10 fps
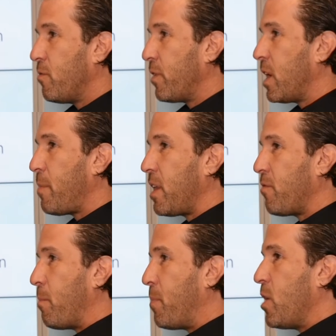Forget about
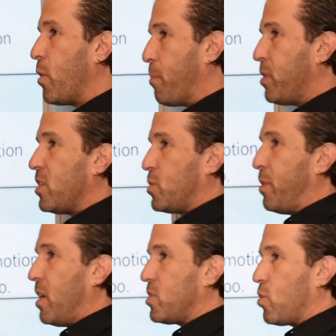even PoE++
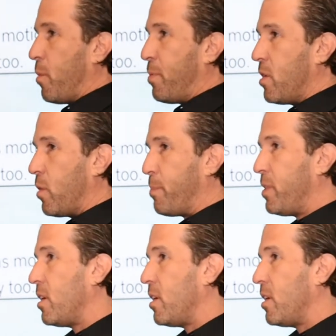or PoE+.